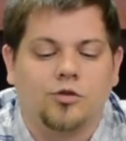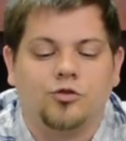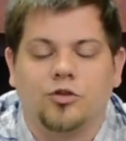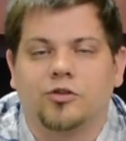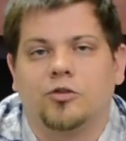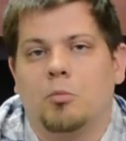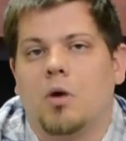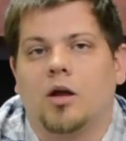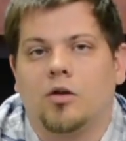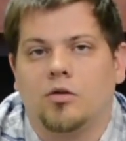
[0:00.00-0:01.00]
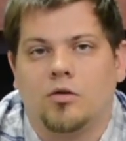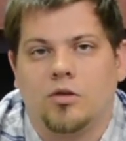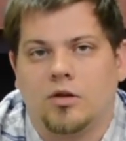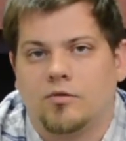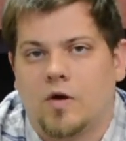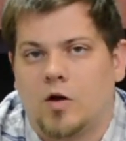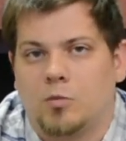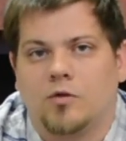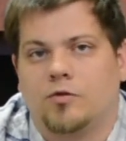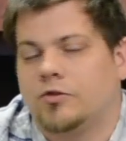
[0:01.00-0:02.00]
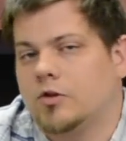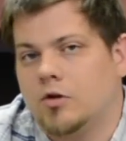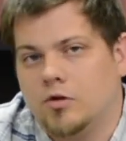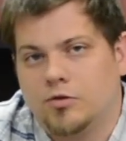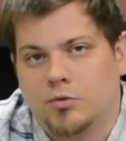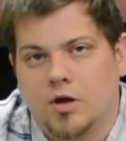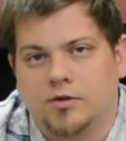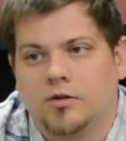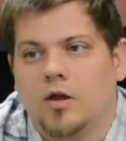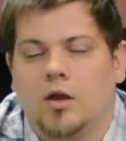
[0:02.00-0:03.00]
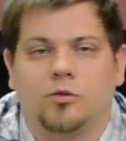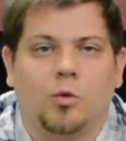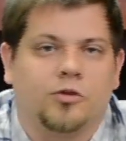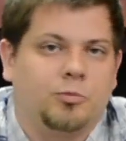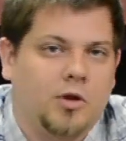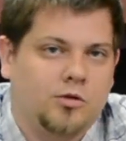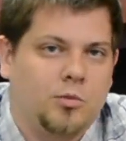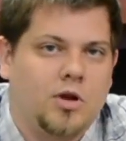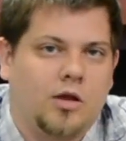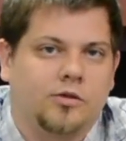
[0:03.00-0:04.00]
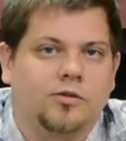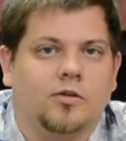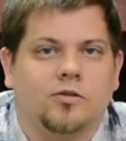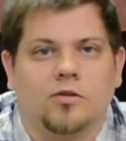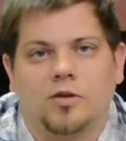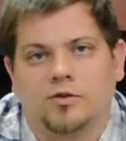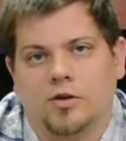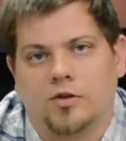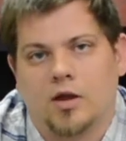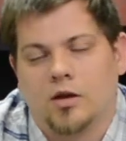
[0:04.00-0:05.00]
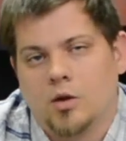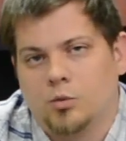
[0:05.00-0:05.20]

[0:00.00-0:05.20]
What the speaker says: just to monitor the environment for security threats, as well as spectrum analysis and things like that.